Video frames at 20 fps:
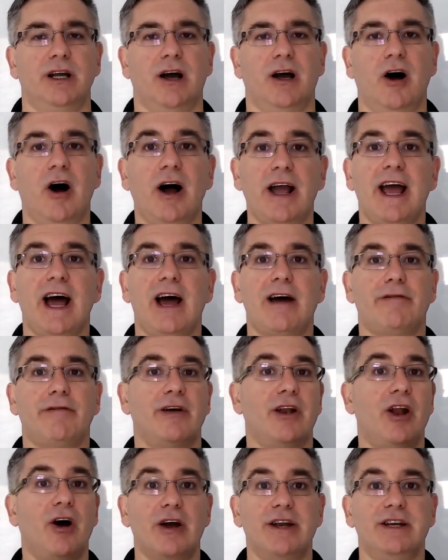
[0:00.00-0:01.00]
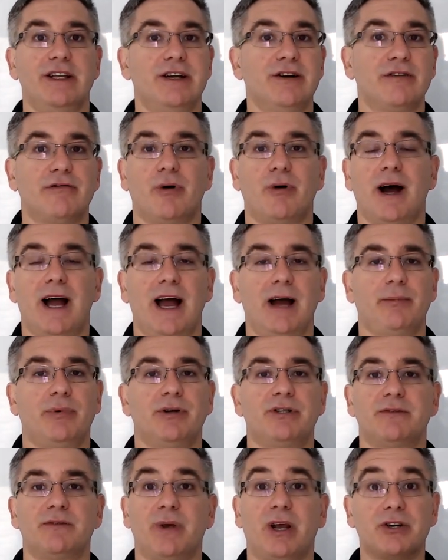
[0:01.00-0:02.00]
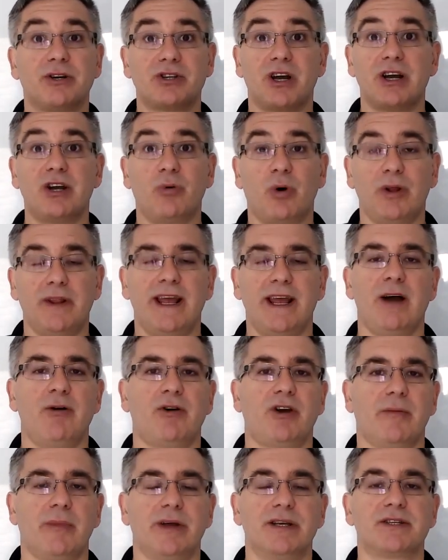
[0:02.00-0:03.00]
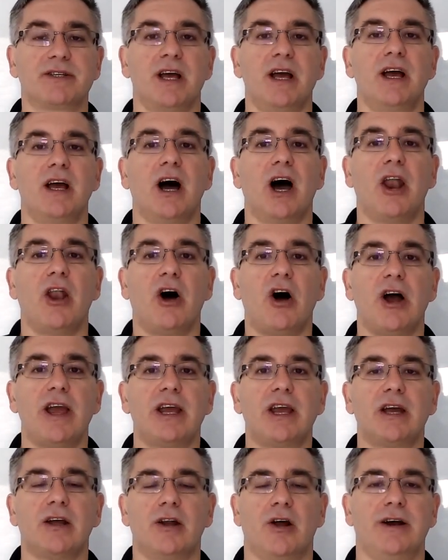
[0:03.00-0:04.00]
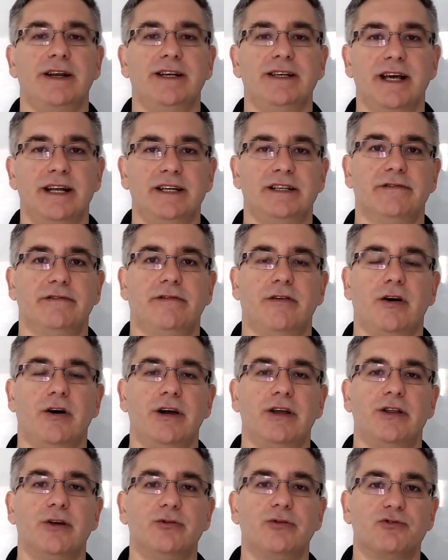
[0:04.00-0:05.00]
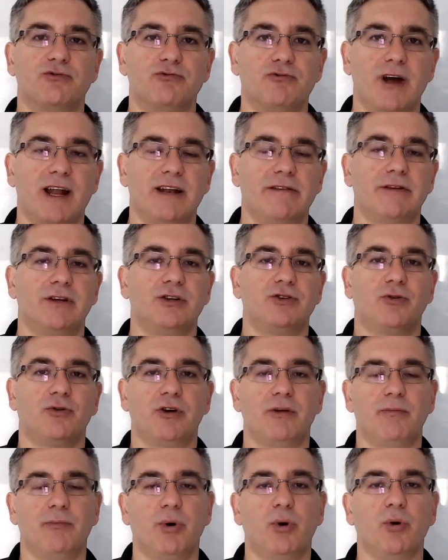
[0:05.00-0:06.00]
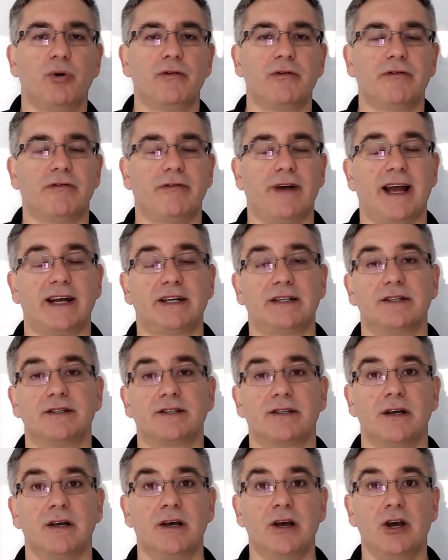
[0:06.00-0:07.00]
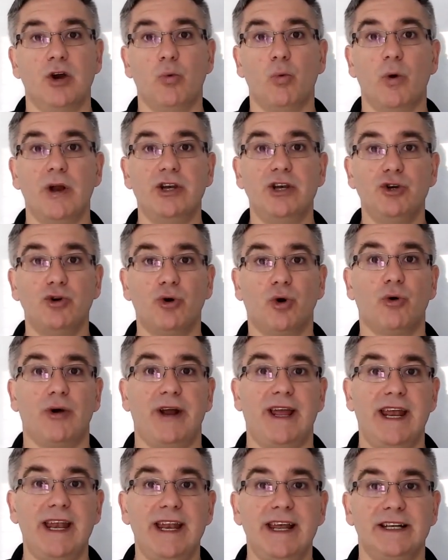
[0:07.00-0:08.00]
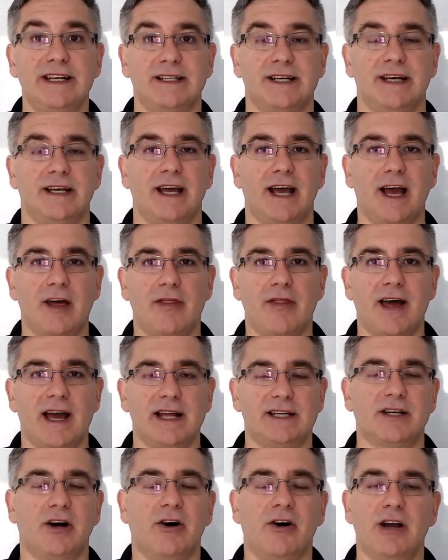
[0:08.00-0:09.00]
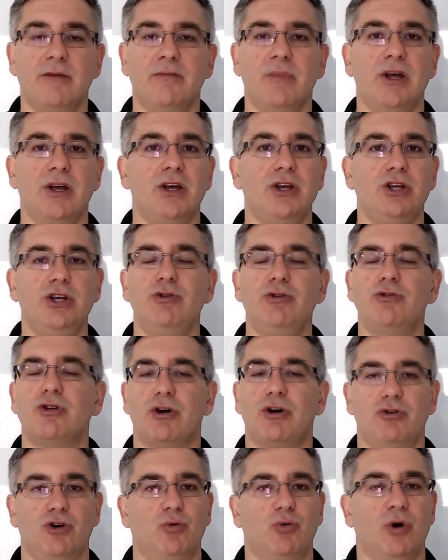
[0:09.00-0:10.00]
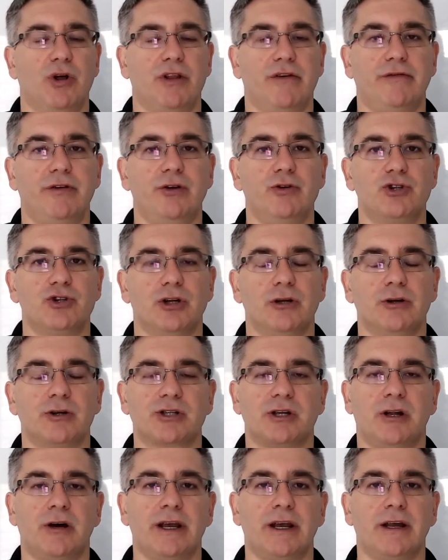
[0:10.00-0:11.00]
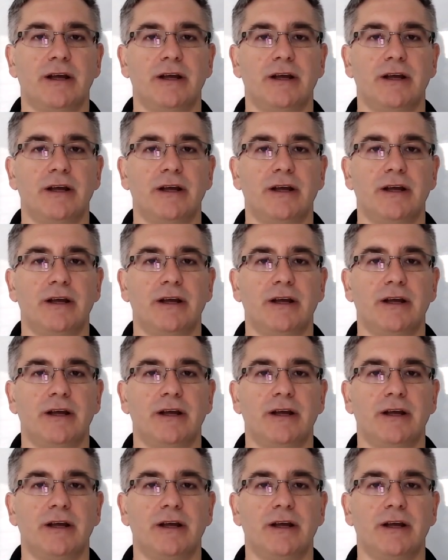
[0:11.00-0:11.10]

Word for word: I have an idea of what happens because I know what the outcome is and I can identify those relevant or important factors. When you're in it at that time, you don't know what the future looks like.